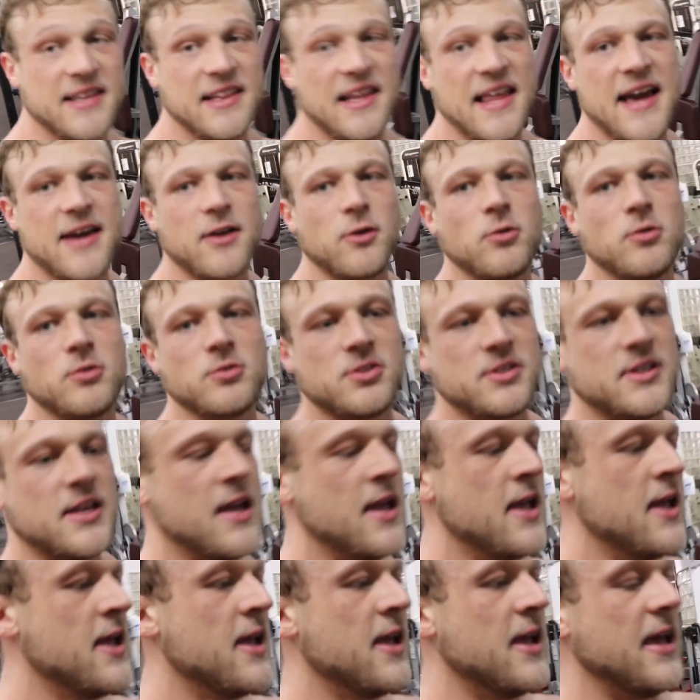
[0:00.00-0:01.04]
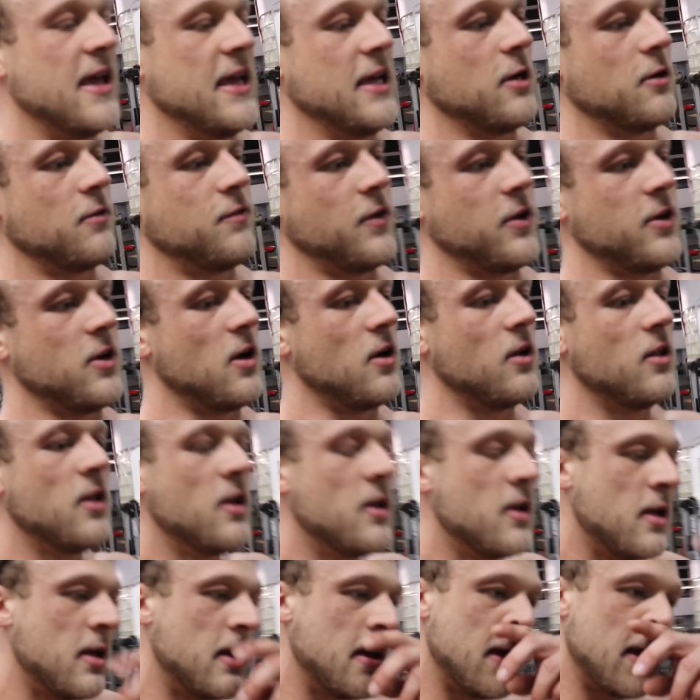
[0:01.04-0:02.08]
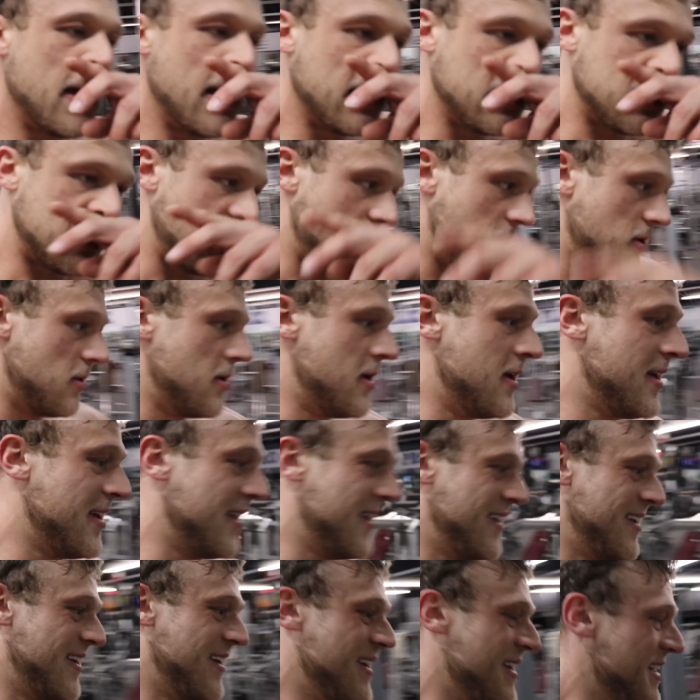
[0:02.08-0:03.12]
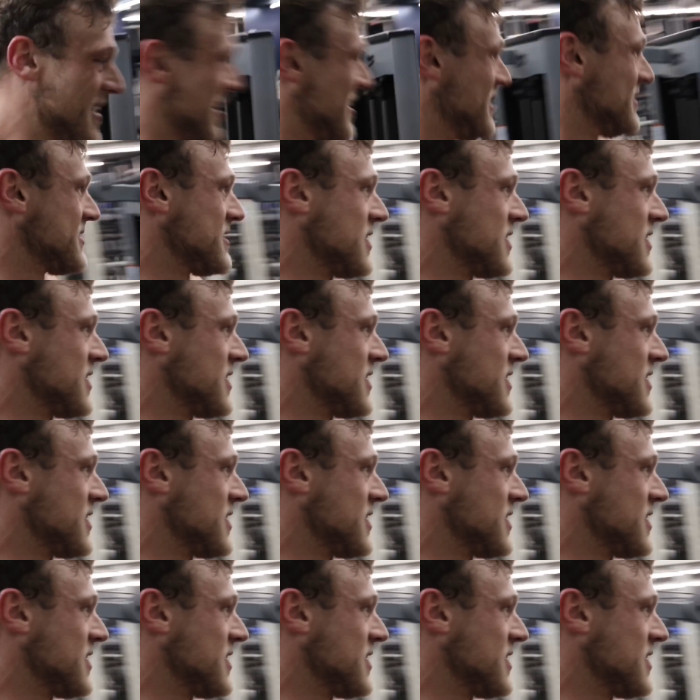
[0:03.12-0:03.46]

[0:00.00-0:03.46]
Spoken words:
laterals here for y'all. So it's